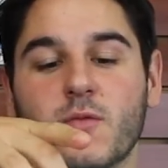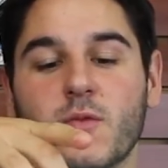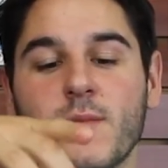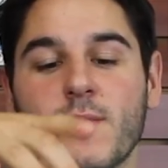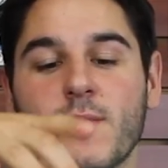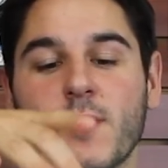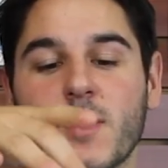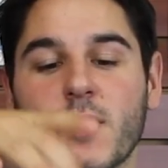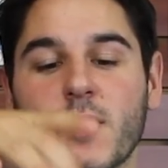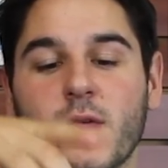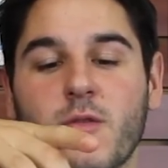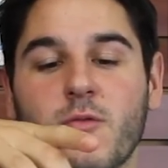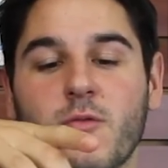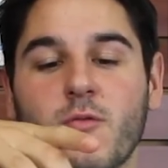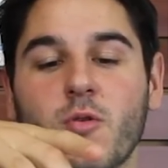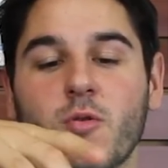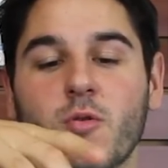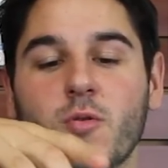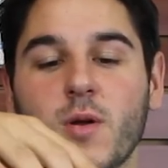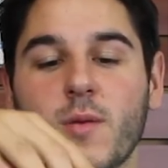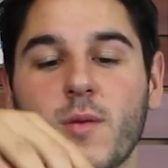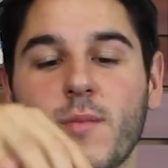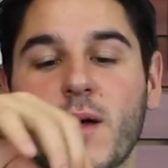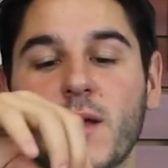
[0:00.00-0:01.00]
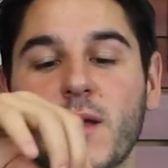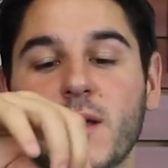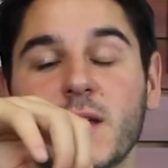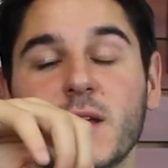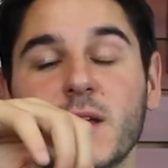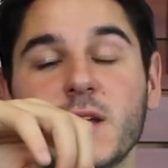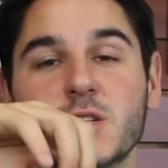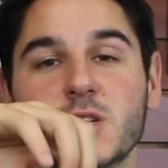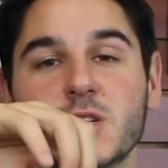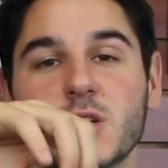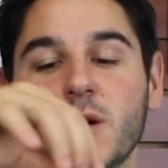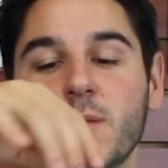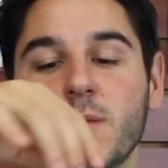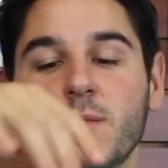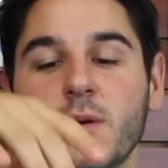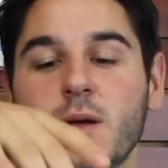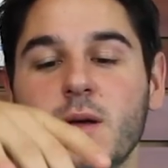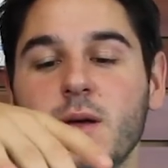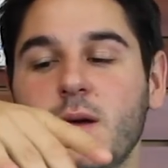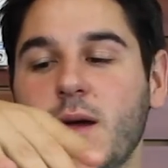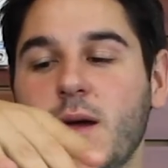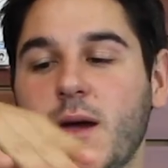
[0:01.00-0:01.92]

right by the throat, about an inch up,